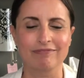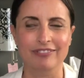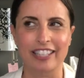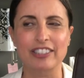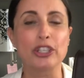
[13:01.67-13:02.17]

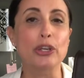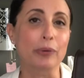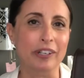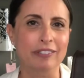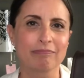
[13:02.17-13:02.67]
like the
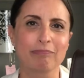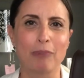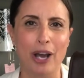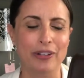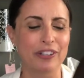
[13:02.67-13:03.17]
newer
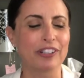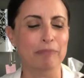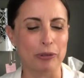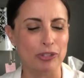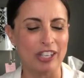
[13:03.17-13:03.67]
model
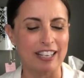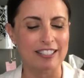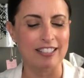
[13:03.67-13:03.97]
pochette